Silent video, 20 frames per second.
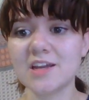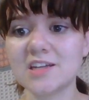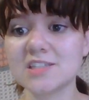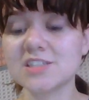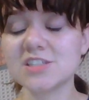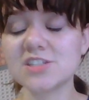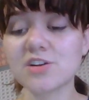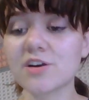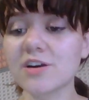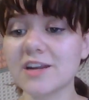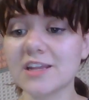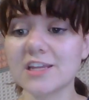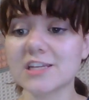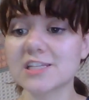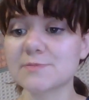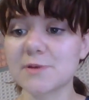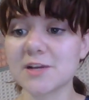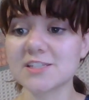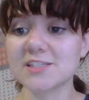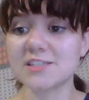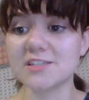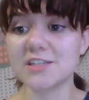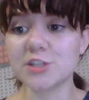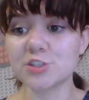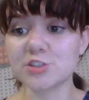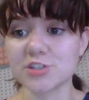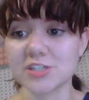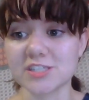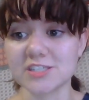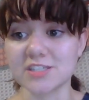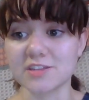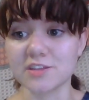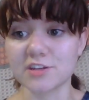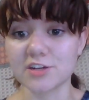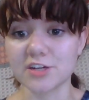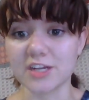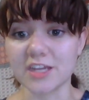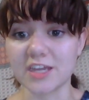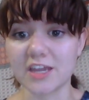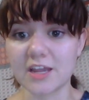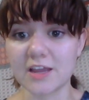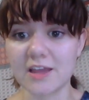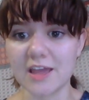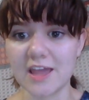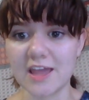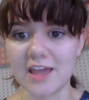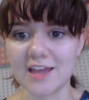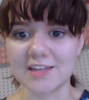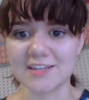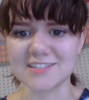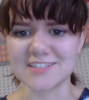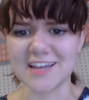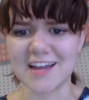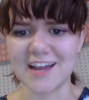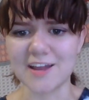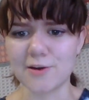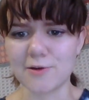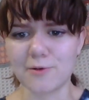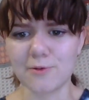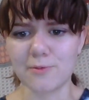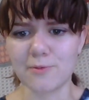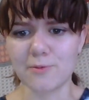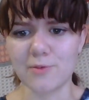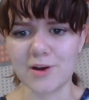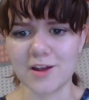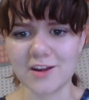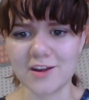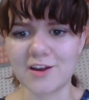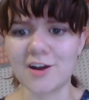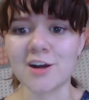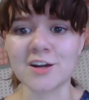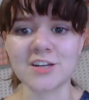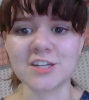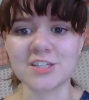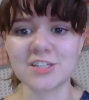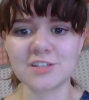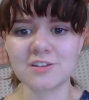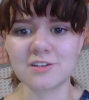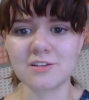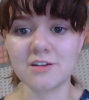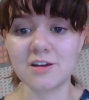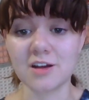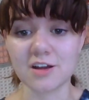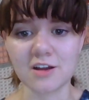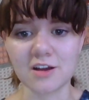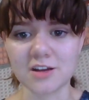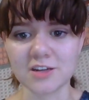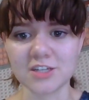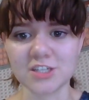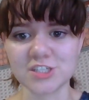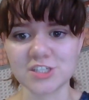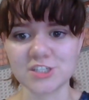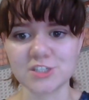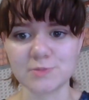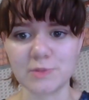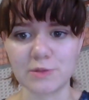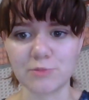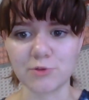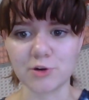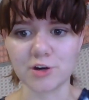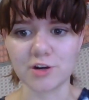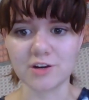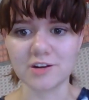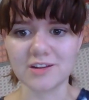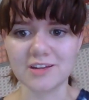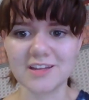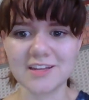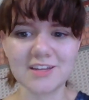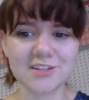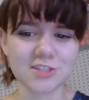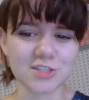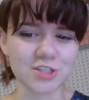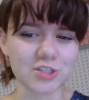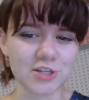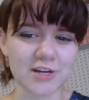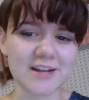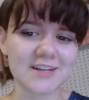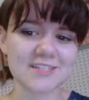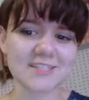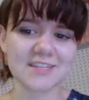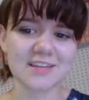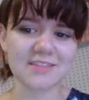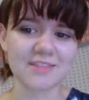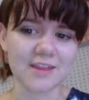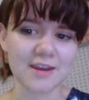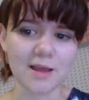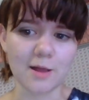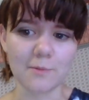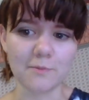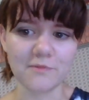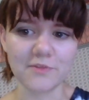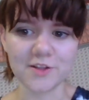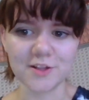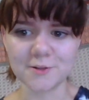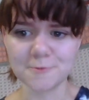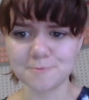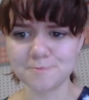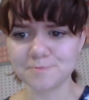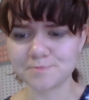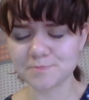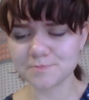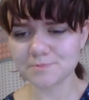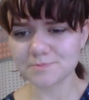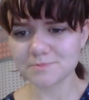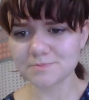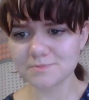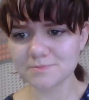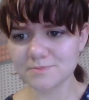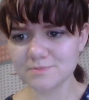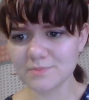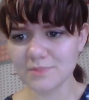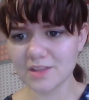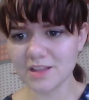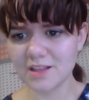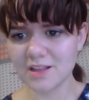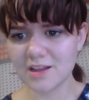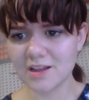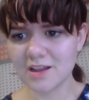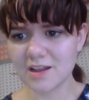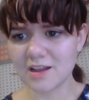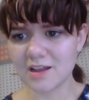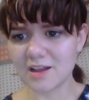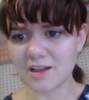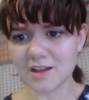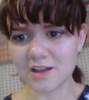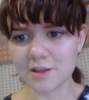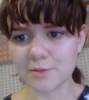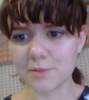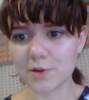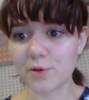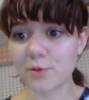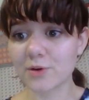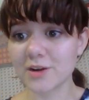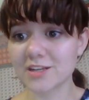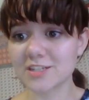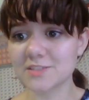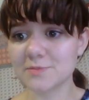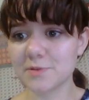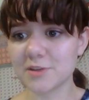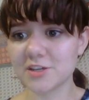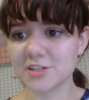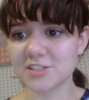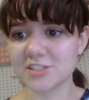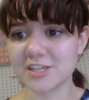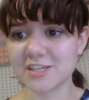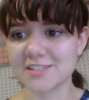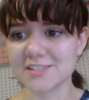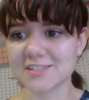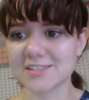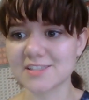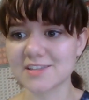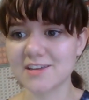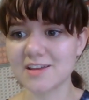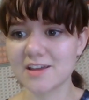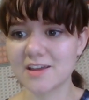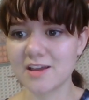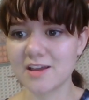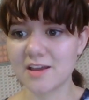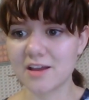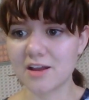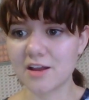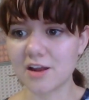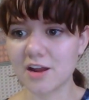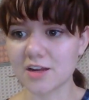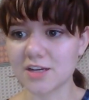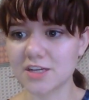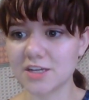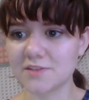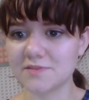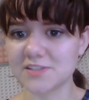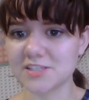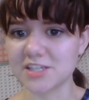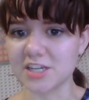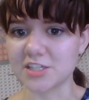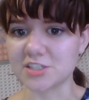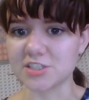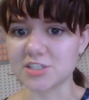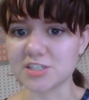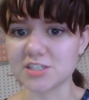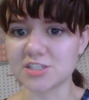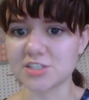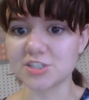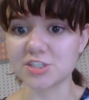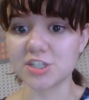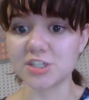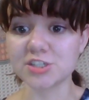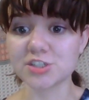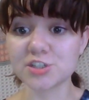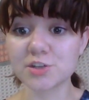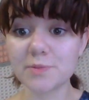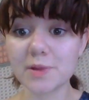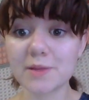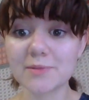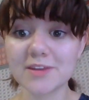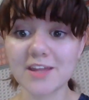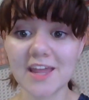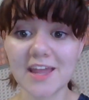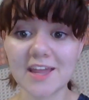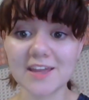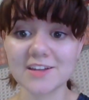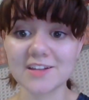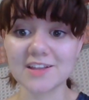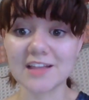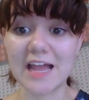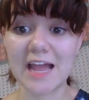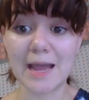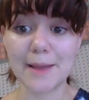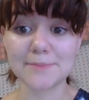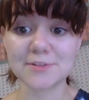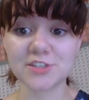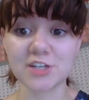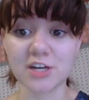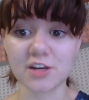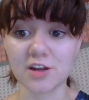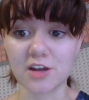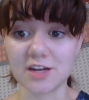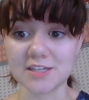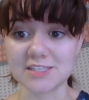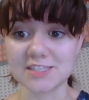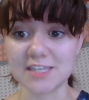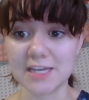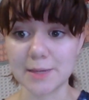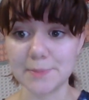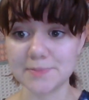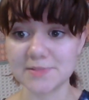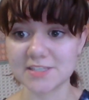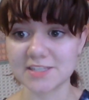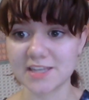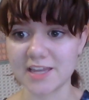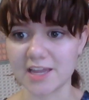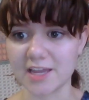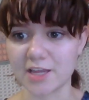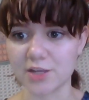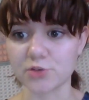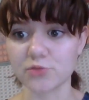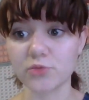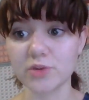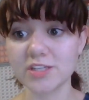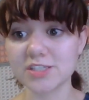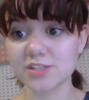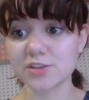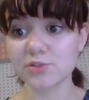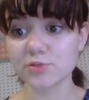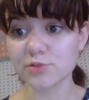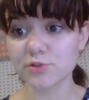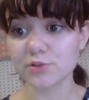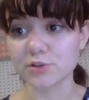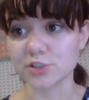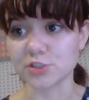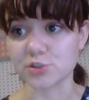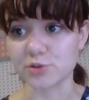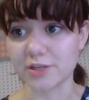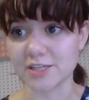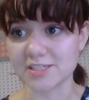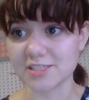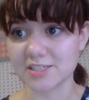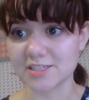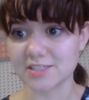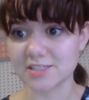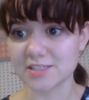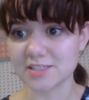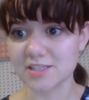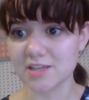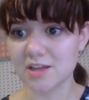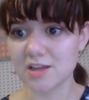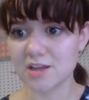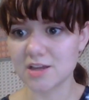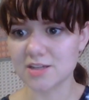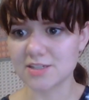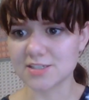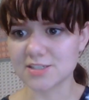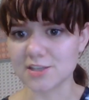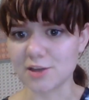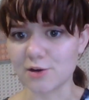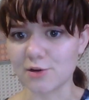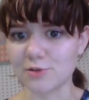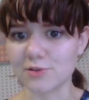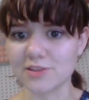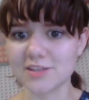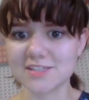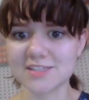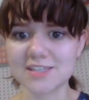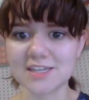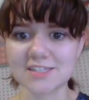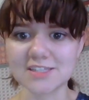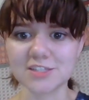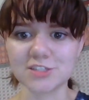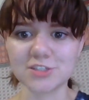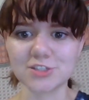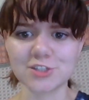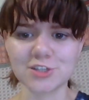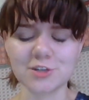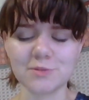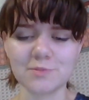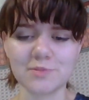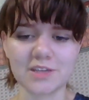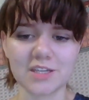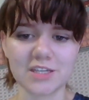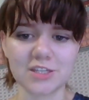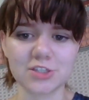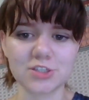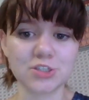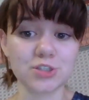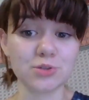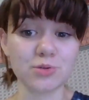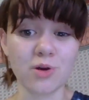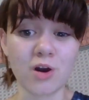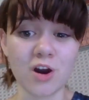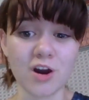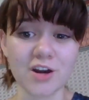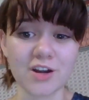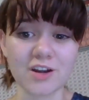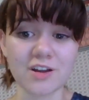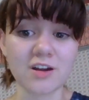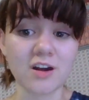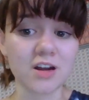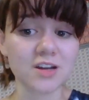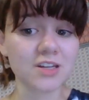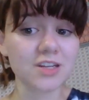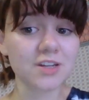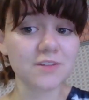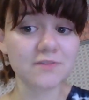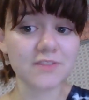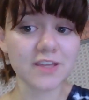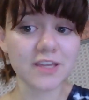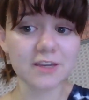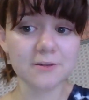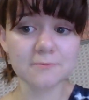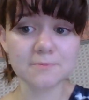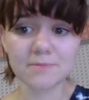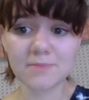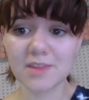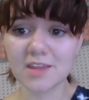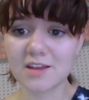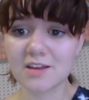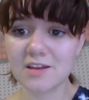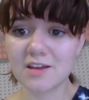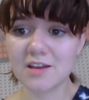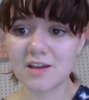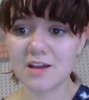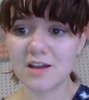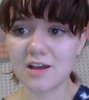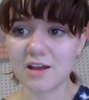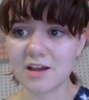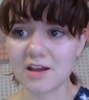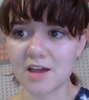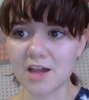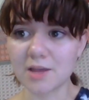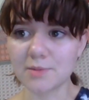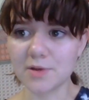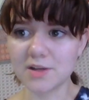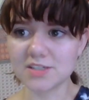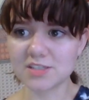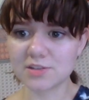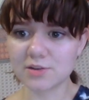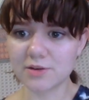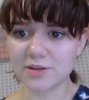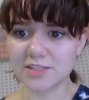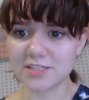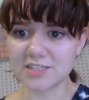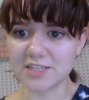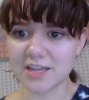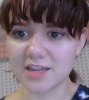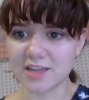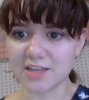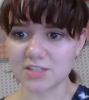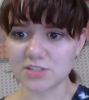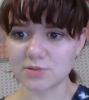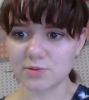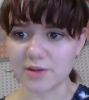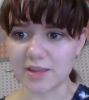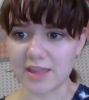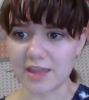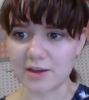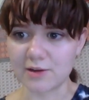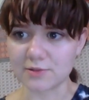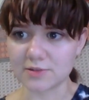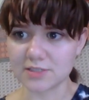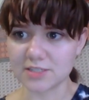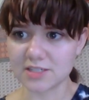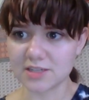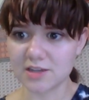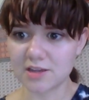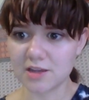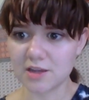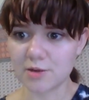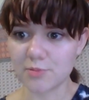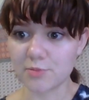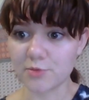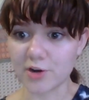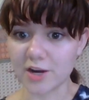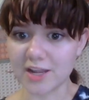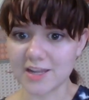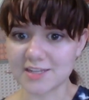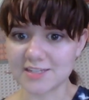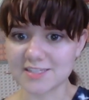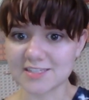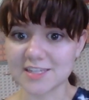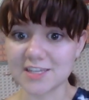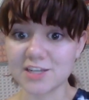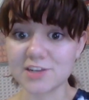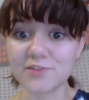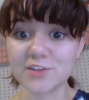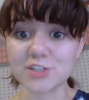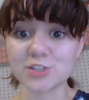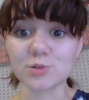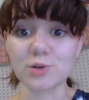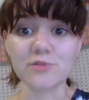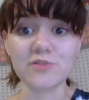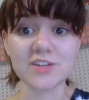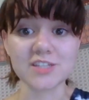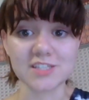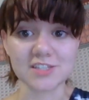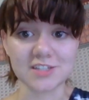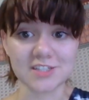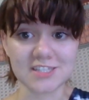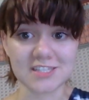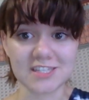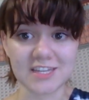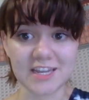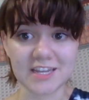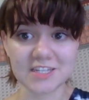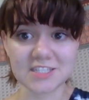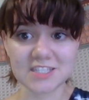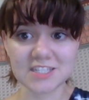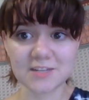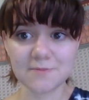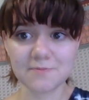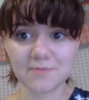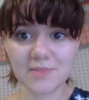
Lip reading: she's already expressed an interest in learning, and I don't want hot cognition to be more distracting than helpful. According to Piaget's cognitive stages, she should be able to handle abstract concepts and reason through her choices, so this lesson shouldn't be too hard cognitively. I'm also going to take into account Mariah's individual physical state.